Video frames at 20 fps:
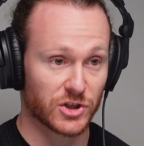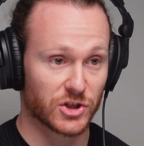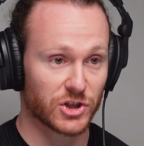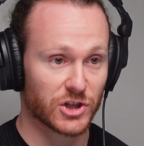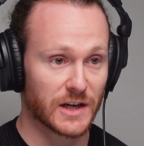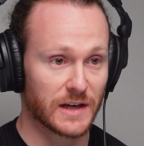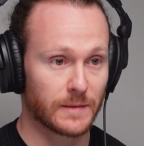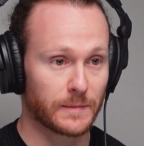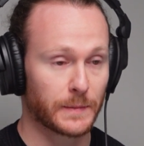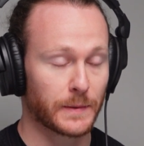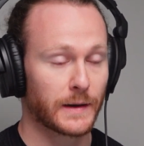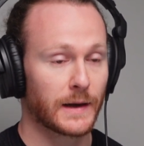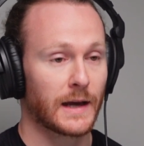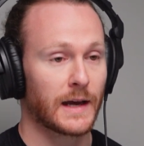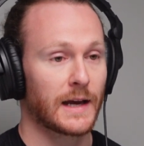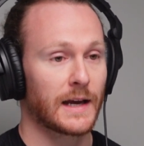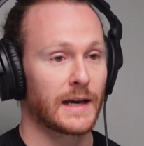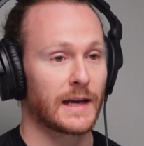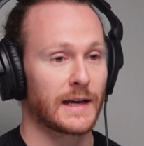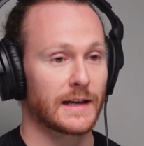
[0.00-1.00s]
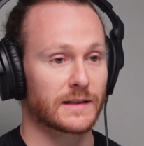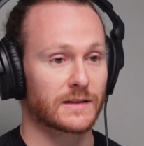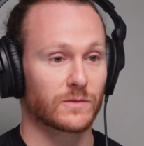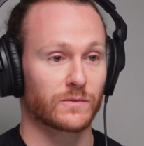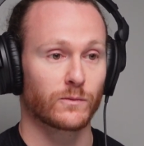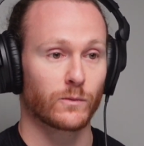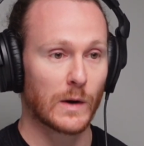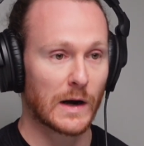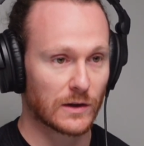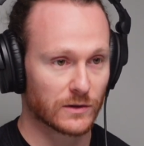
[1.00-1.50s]
cheap. It's
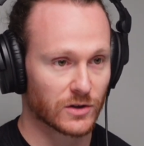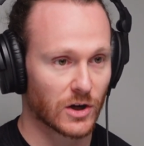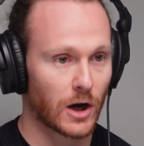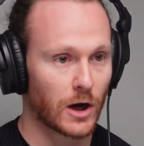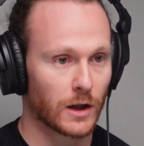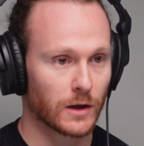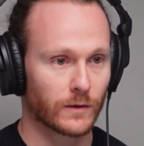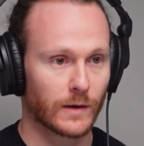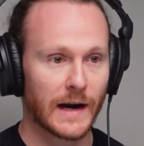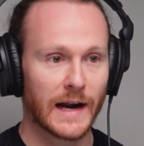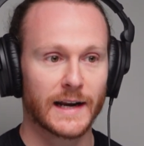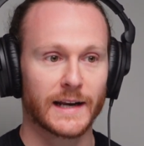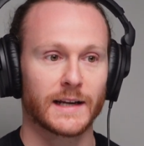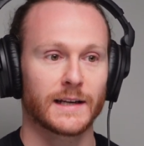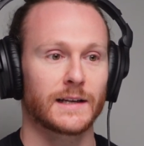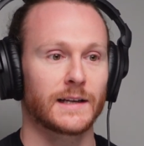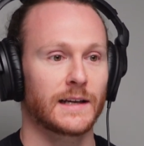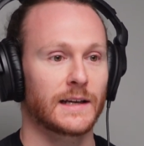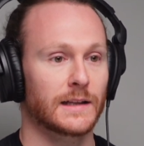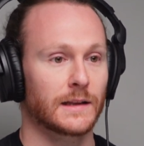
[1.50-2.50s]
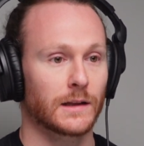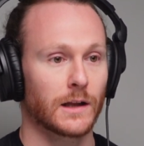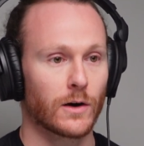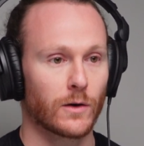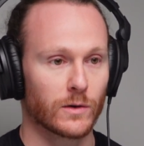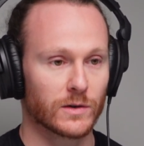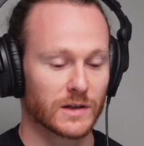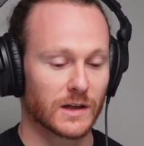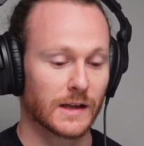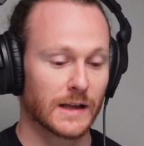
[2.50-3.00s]
well tolerated. It
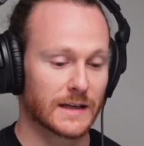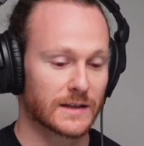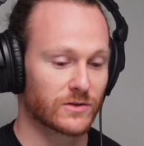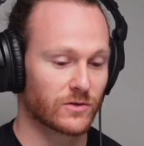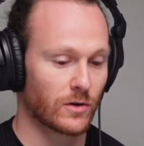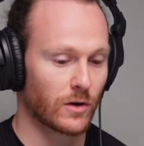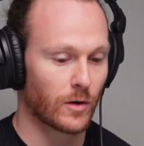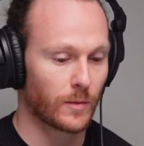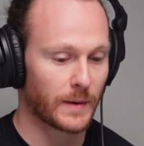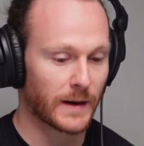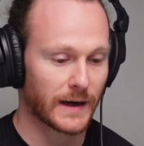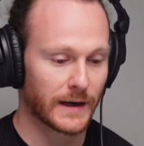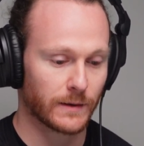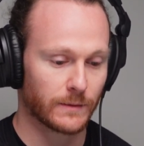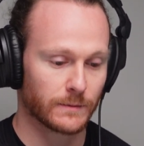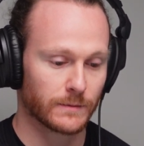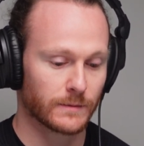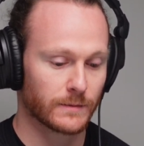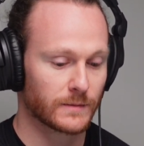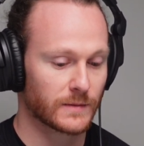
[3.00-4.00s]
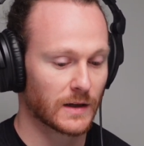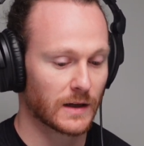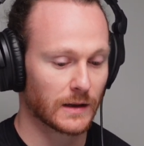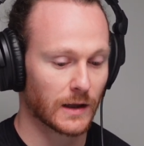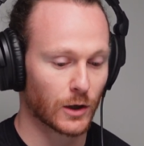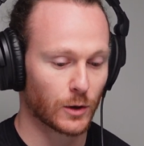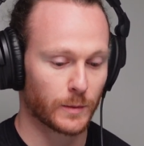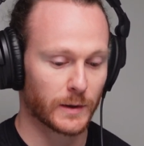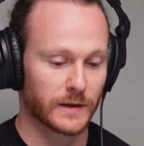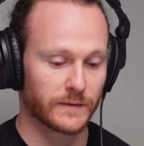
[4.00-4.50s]
lowers cholesterol by a
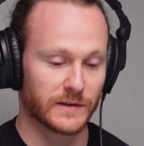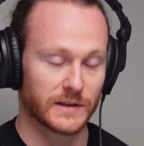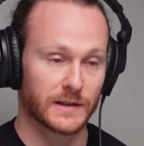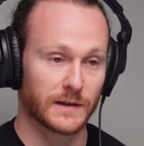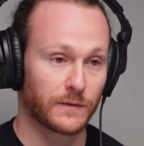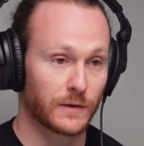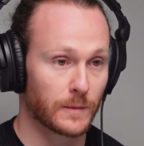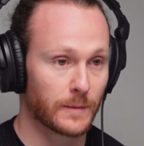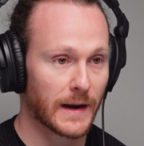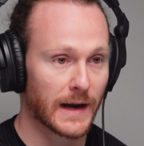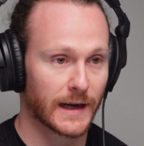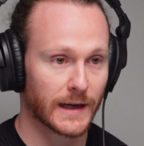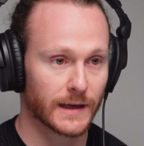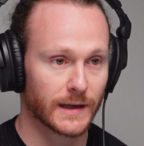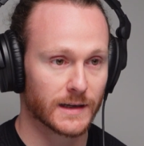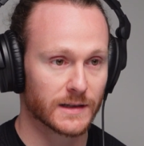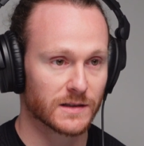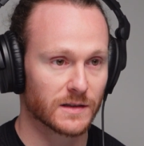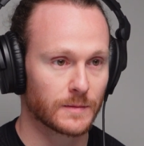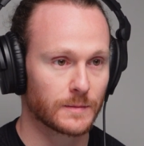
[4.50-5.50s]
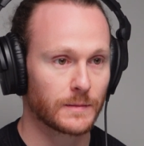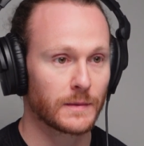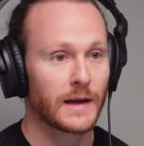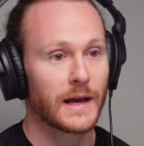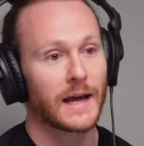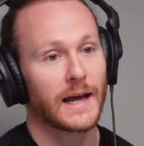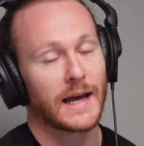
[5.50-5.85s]
little bit of a different mechanism.